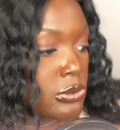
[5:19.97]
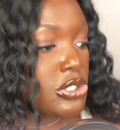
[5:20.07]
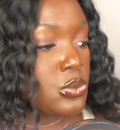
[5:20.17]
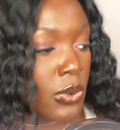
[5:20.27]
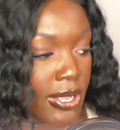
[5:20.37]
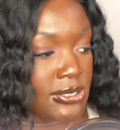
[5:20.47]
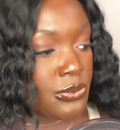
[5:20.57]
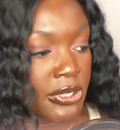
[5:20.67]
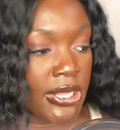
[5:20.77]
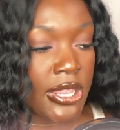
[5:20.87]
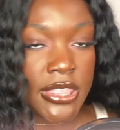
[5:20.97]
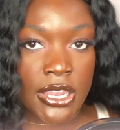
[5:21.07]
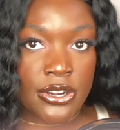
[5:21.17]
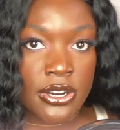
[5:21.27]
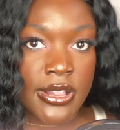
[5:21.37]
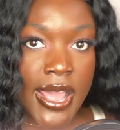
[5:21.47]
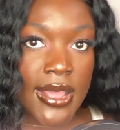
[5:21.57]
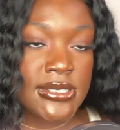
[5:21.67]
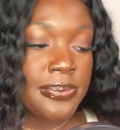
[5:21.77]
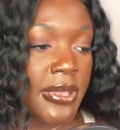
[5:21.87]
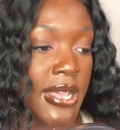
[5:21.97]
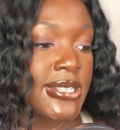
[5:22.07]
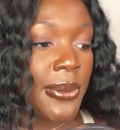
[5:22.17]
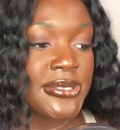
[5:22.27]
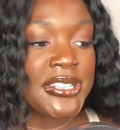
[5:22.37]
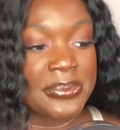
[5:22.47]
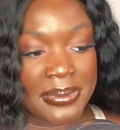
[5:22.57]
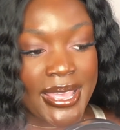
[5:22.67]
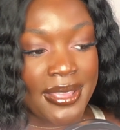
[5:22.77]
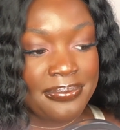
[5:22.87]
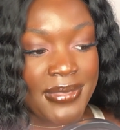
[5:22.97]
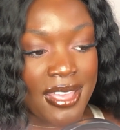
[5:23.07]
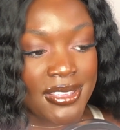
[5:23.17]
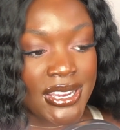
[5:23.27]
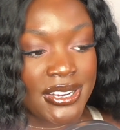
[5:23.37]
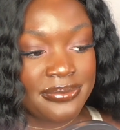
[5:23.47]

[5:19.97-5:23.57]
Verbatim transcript: which was really a theater class because I was in a play that year.